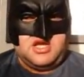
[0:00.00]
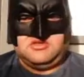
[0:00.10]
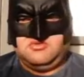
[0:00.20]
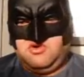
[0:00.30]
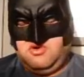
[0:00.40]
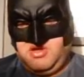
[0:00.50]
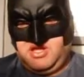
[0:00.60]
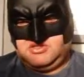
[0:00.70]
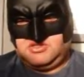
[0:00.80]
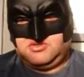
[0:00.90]
like the
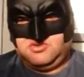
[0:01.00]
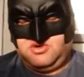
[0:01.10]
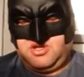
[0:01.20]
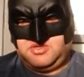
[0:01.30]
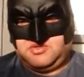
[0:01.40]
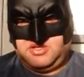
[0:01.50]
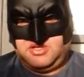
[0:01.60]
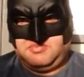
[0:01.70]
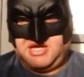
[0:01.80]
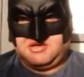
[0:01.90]
romance story
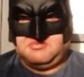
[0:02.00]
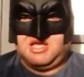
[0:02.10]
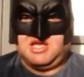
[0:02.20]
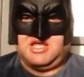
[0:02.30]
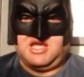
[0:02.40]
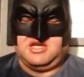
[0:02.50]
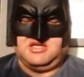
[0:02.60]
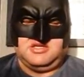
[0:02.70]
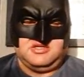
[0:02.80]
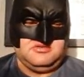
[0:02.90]
between Padme and
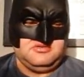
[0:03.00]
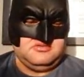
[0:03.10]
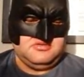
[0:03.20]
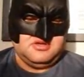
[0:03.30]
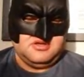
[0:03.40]
Anakin.